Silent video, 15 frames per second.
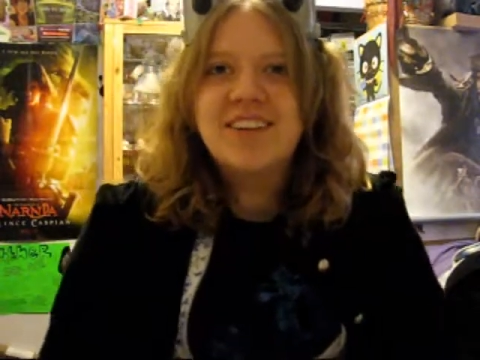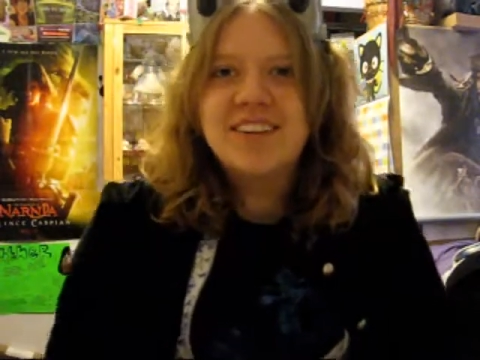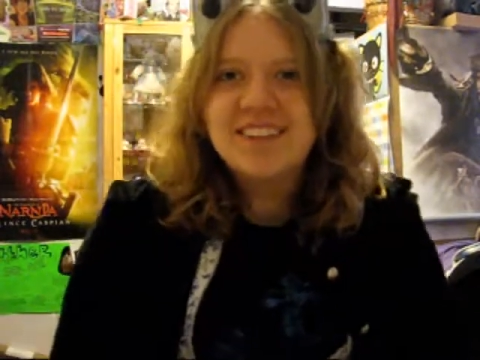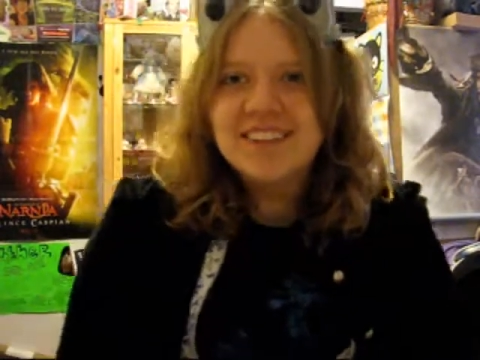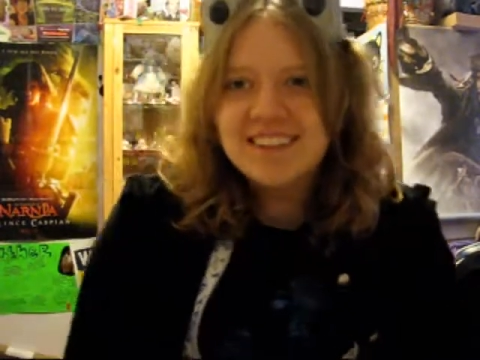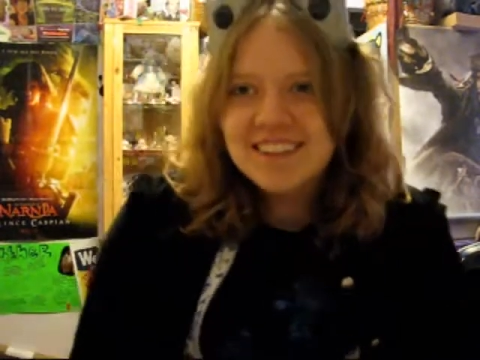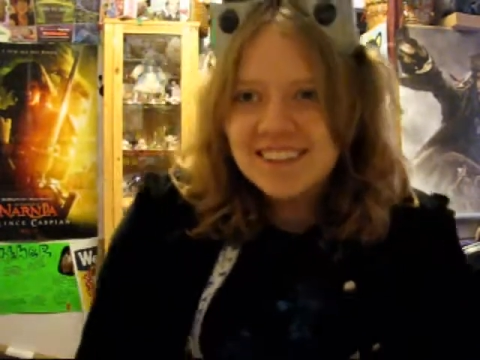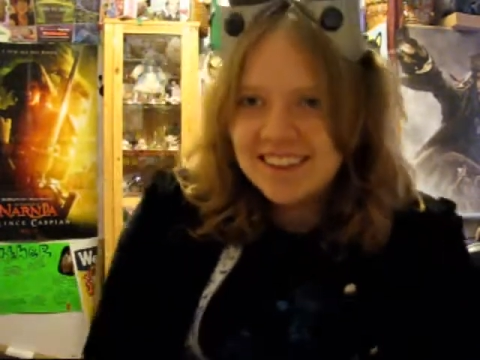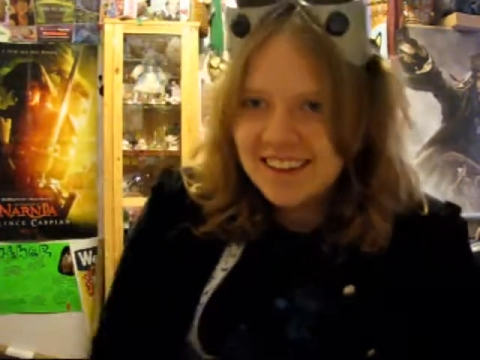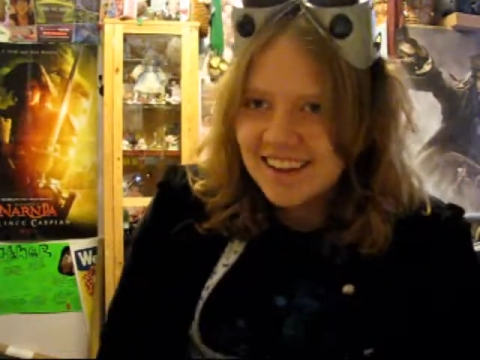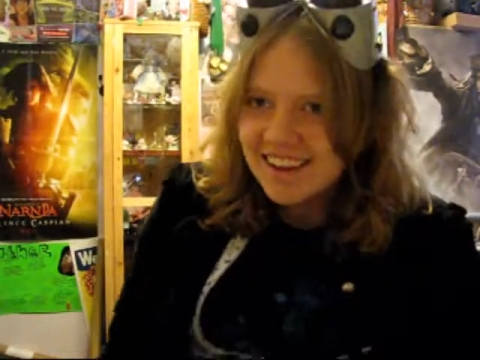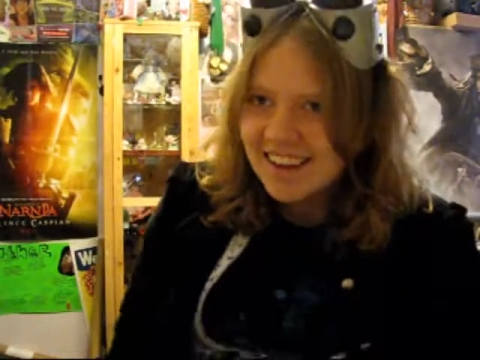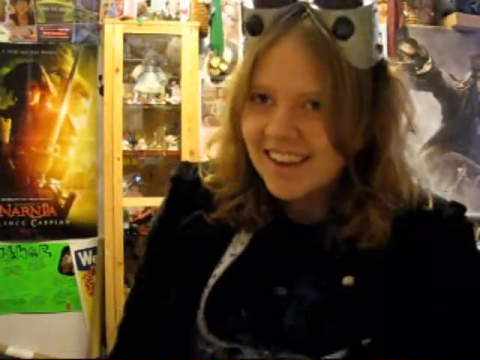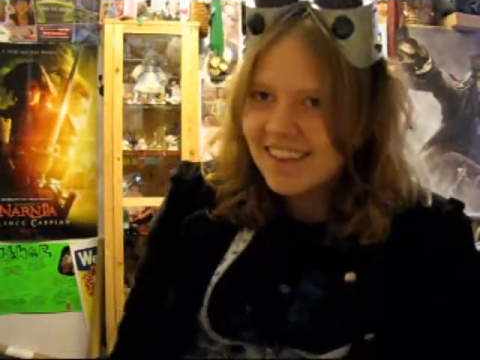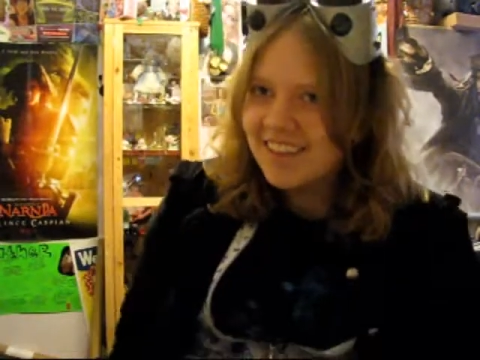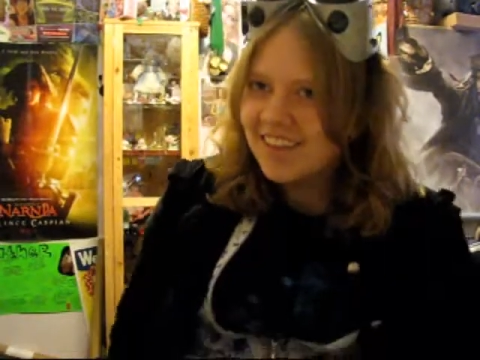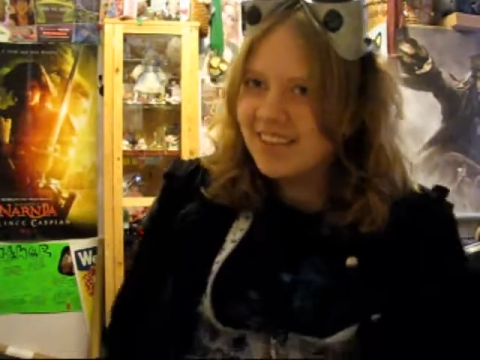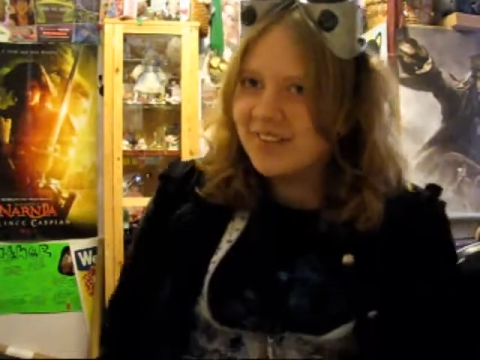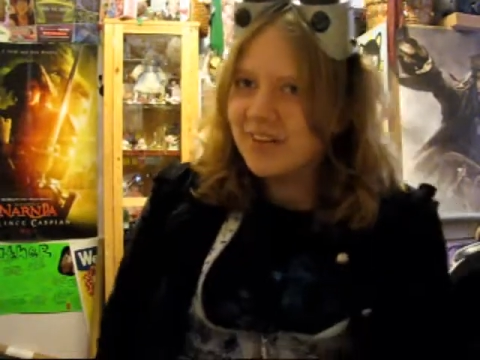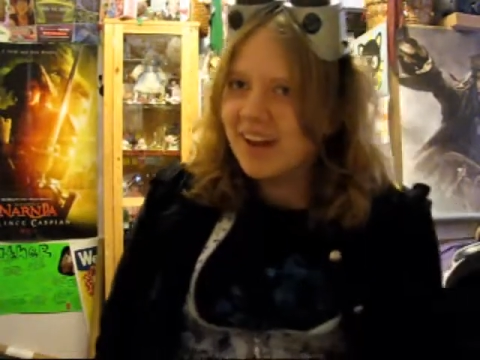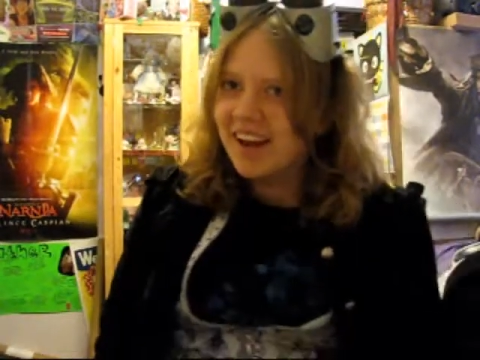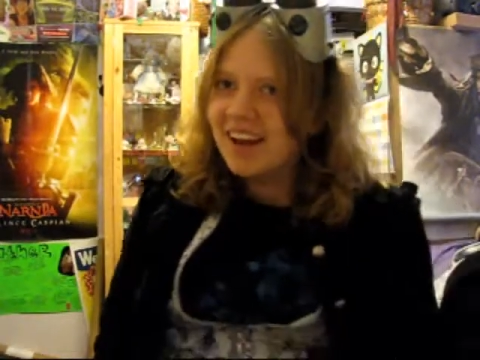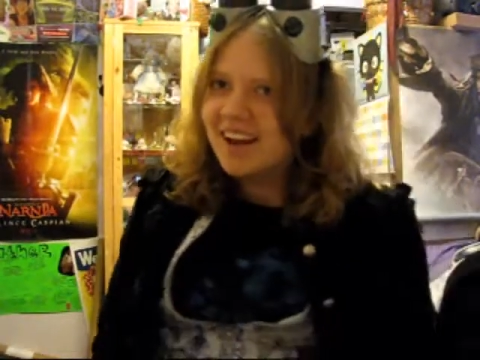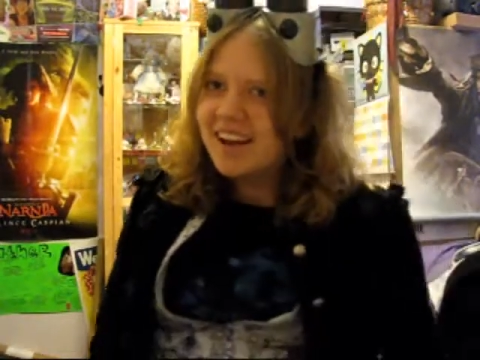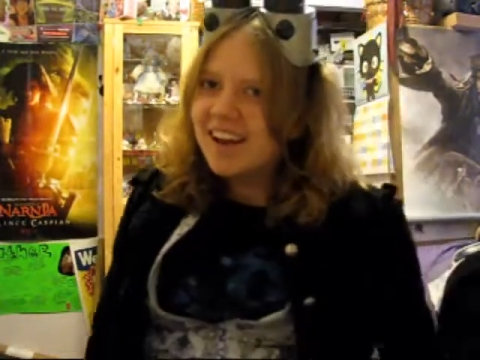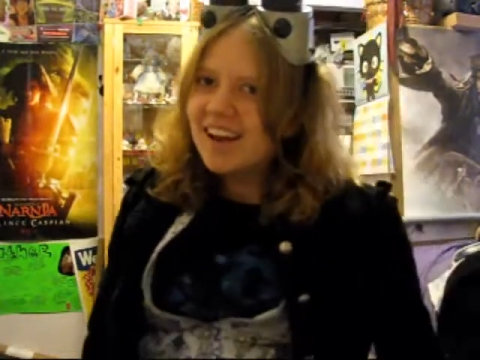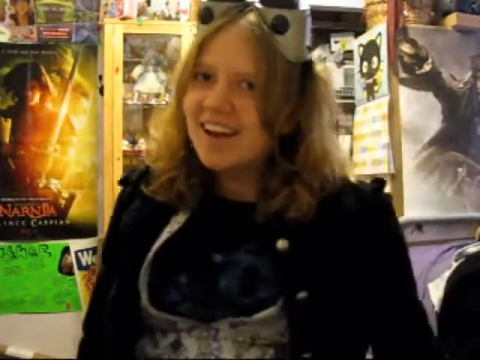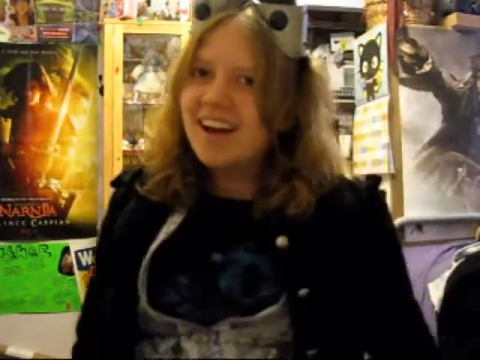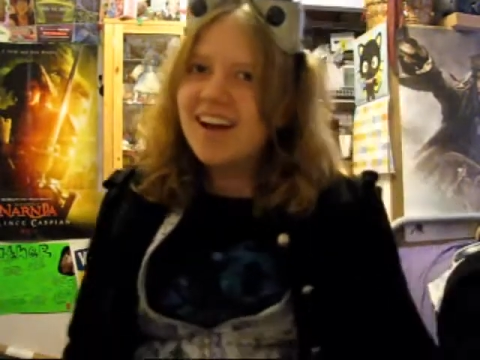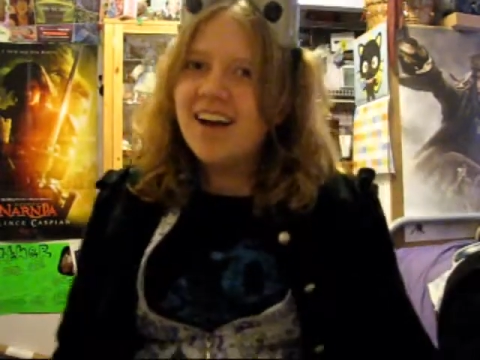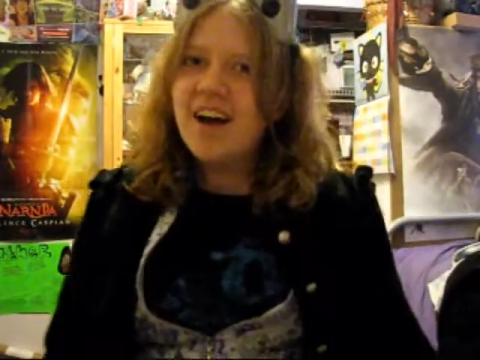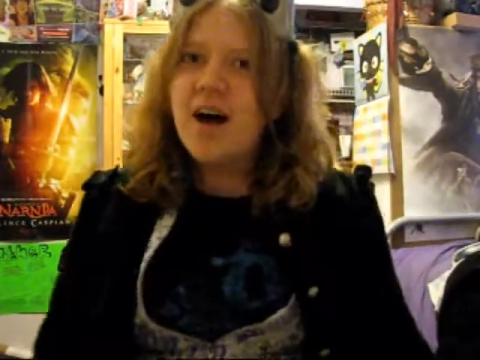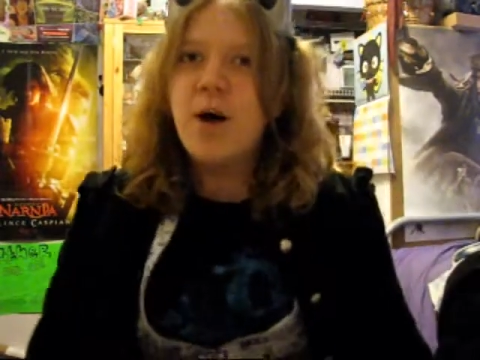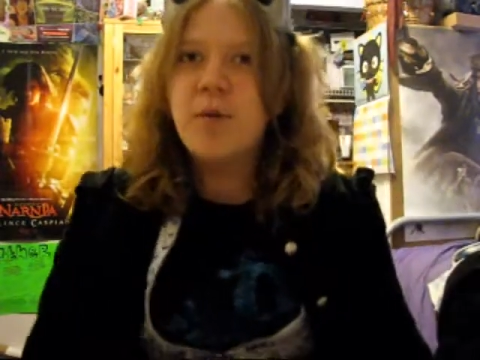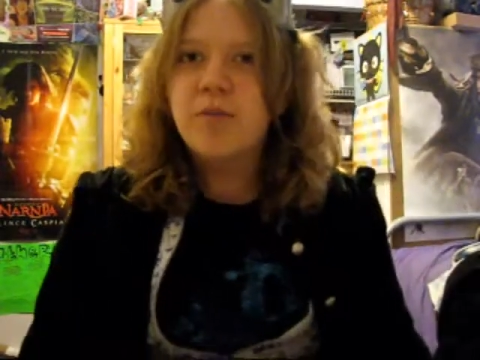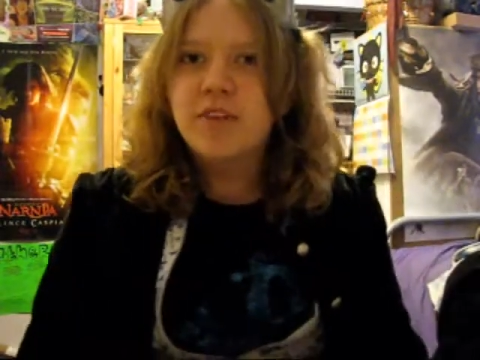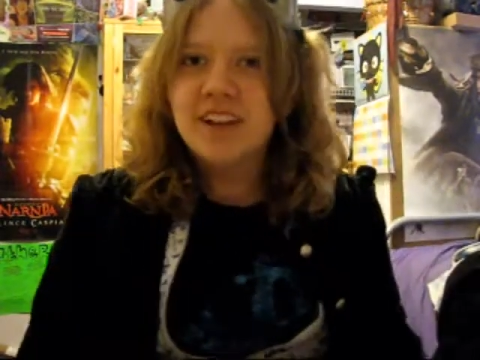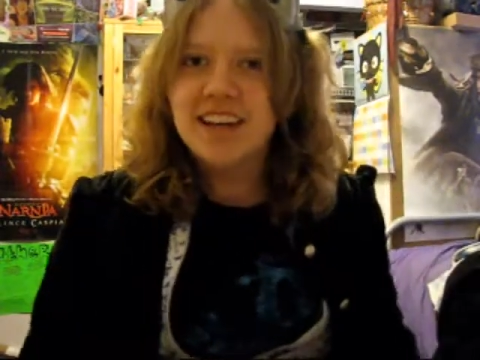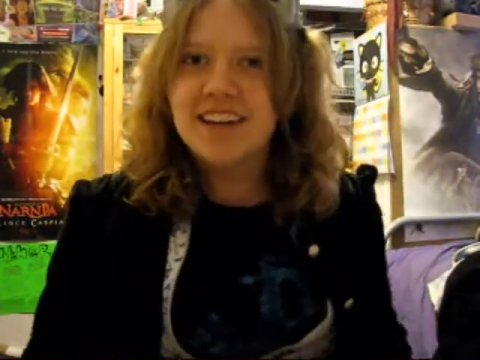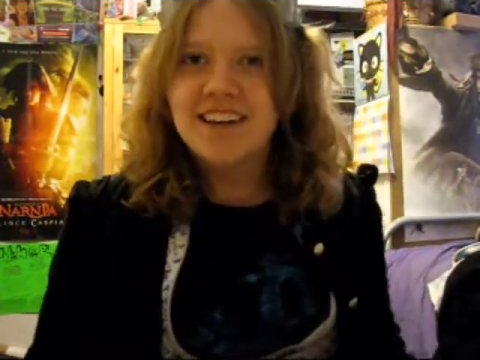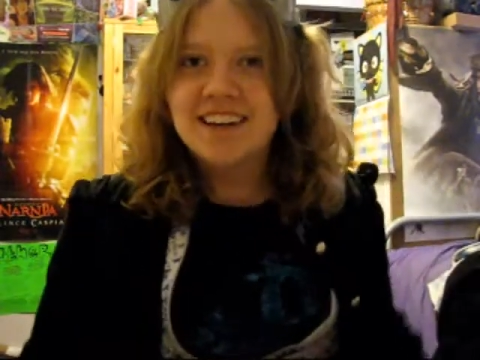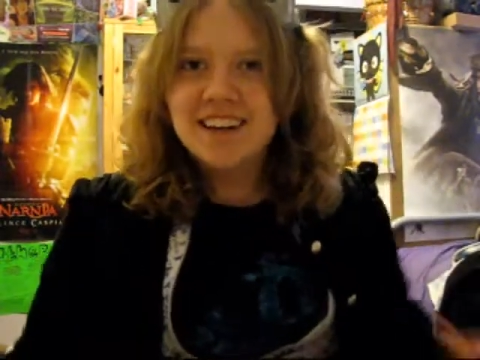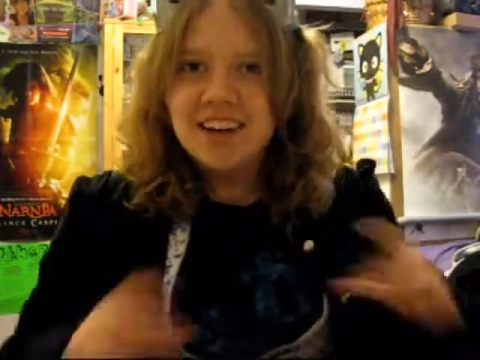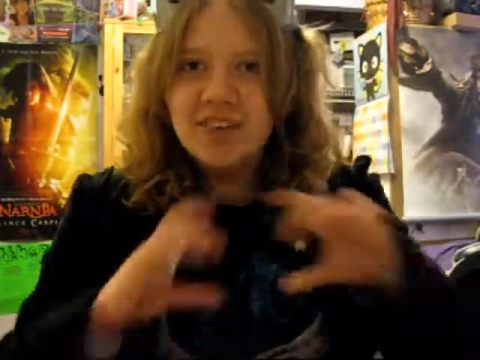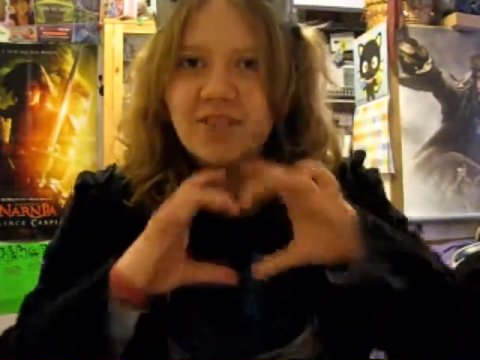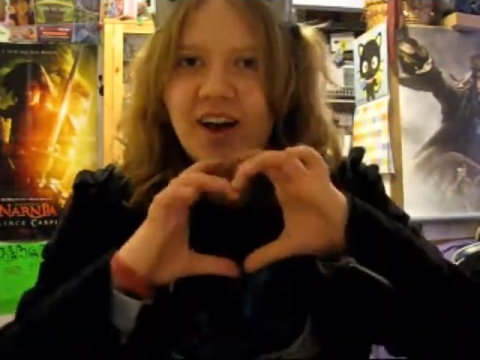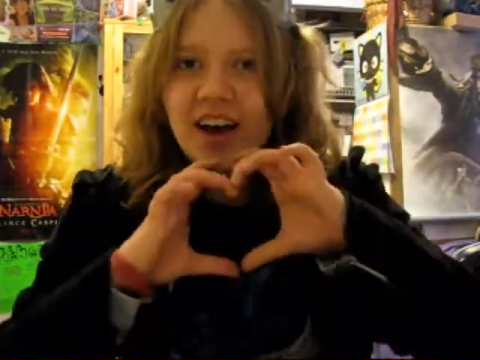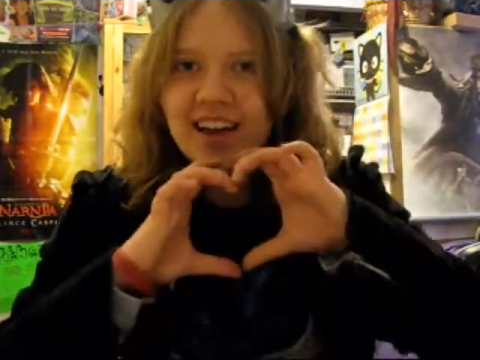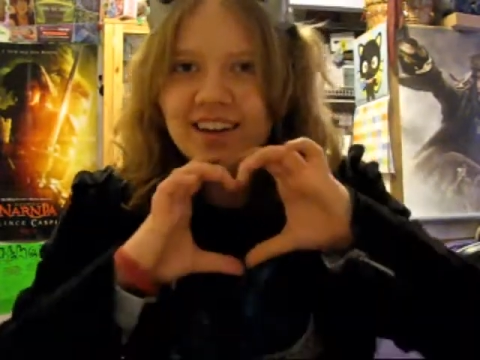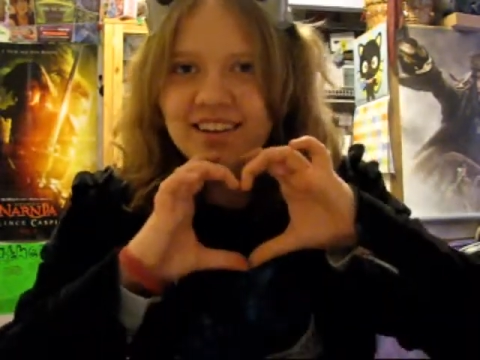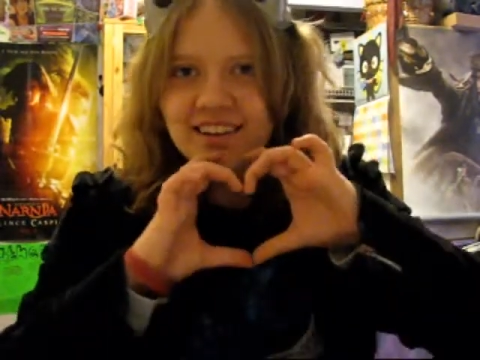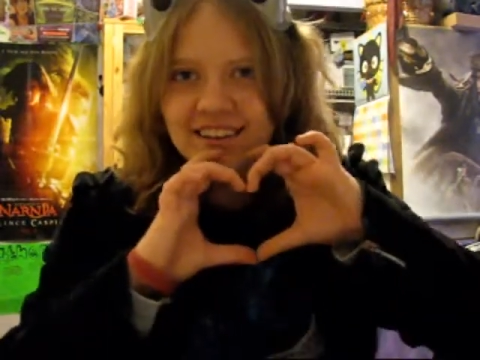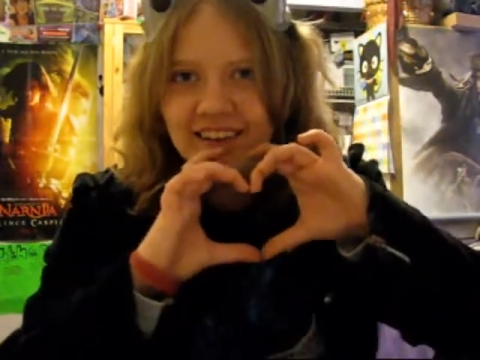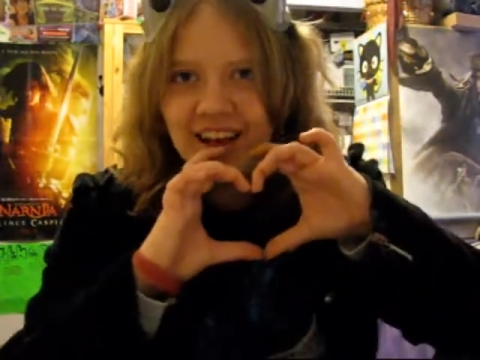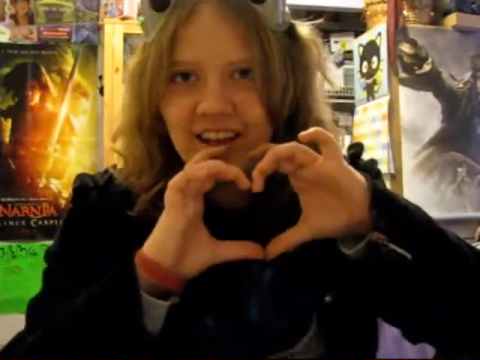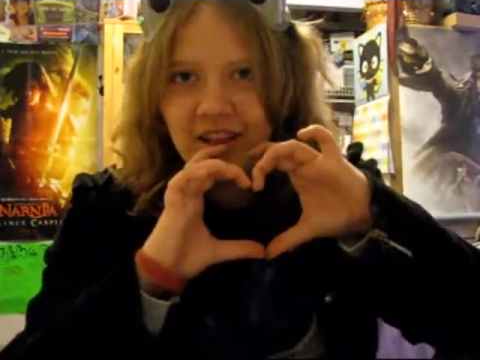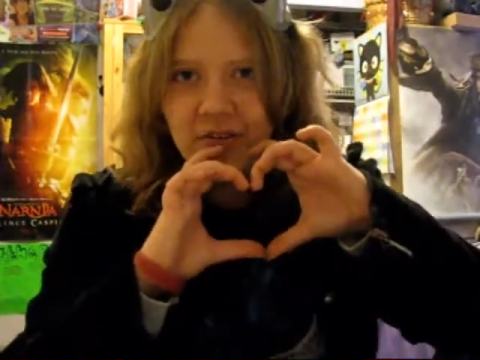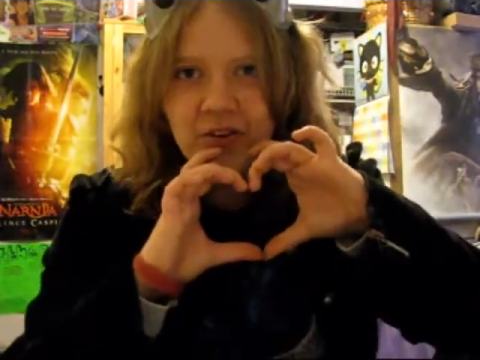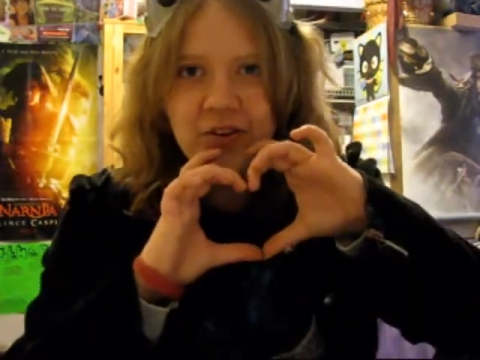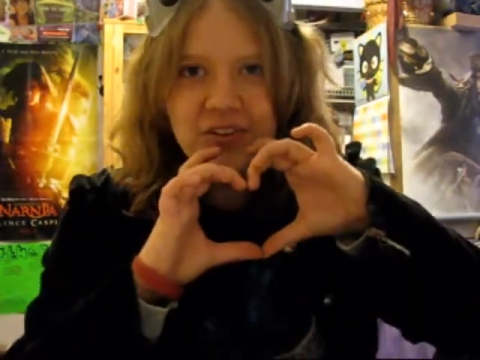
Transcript: videos this week. Hopefully. Goodbye. I love